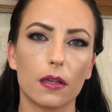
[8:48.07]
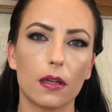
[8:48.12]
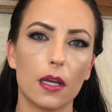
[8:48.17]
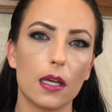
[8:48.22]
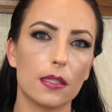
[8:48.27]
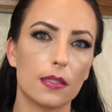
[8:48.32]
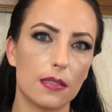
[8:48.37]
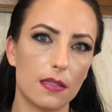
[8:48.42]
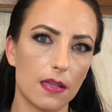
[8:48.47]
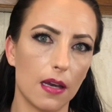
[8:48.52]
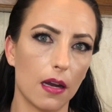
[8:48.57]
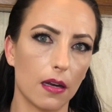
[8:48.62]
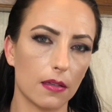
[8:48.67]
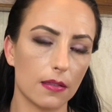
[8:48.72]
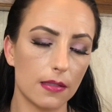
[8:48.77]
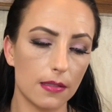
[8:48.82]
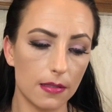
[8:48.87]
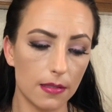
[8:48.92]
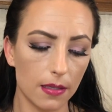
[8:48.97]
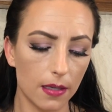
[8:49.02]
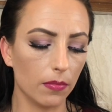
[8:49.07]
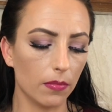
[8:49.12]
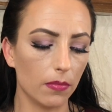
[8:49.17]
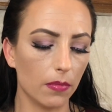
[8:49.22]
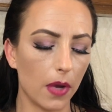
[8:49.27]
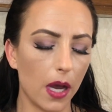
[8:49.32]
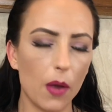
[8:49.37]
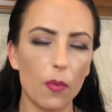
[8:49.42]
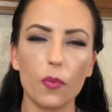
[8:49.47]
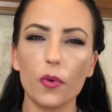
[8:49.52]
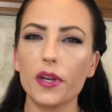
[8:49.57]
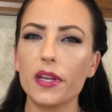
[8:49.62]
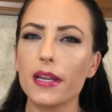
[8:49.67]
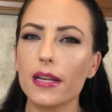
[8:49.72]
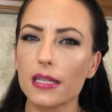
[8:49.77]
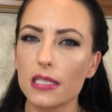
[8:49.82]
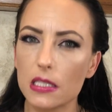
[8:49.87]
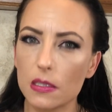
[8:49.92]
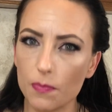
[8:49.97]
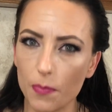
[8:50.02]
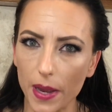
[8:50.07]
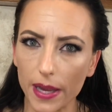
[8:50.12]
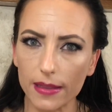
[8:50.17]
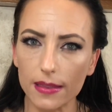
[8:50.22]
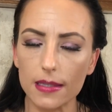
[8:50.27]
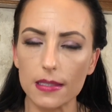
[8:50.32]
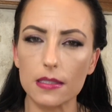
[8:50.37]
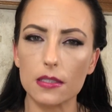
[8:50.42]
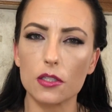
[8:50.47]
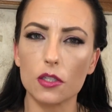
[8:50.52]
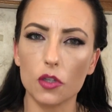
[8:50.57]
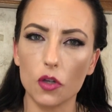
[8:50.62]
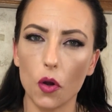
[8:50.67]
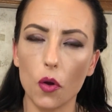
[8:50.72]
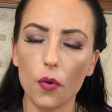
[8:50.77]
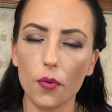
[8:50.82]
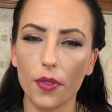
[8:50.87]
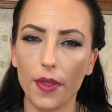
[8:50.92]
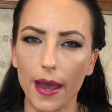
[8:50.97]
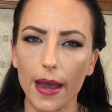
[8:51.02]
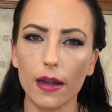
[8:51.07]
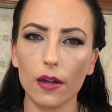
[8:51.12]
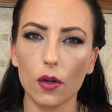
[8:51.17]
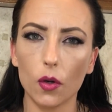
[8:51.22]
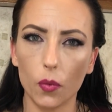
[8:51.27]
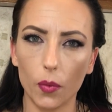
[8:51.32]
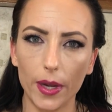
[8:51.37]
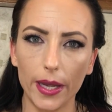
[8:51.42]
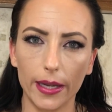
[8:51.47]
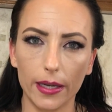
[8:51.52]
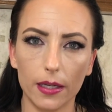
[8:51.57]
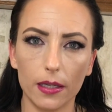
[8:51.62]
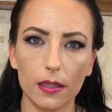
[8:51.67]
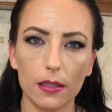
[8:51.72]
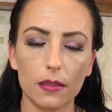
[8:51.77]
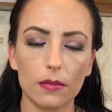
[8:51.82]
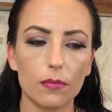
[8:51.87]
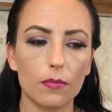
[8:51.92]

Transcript: It sucks. I wouldn't expect this to go that quick.